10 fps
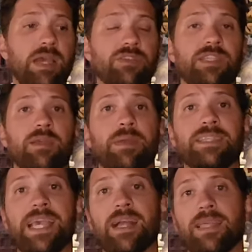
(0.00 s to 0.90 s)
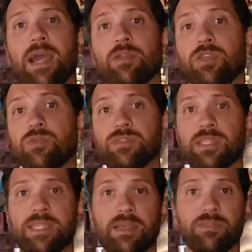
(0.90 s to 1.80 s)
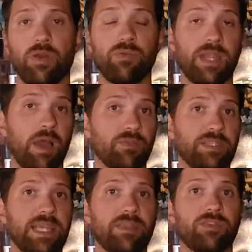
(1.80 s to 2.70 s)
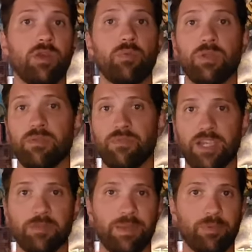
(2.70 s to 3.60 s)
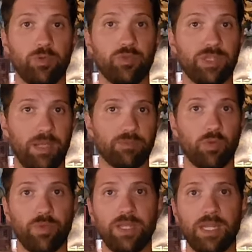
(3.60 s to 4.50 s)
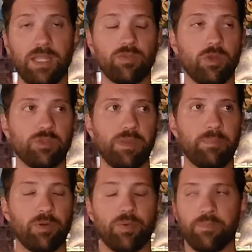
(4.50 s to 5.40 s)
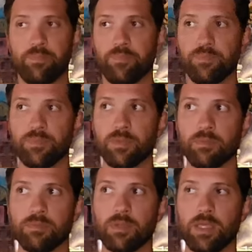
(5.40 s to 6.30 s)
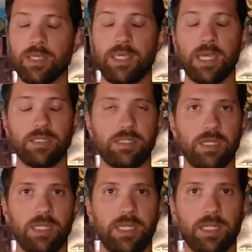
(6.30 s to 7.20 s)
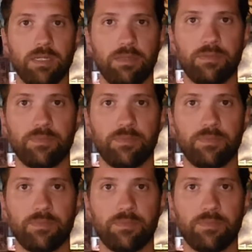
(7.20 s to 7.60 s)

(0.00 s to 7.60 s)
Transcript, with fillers: tells him exactly how to use the Death Note and how the Death Note will affect people whose names are written in it. Those people get deleted.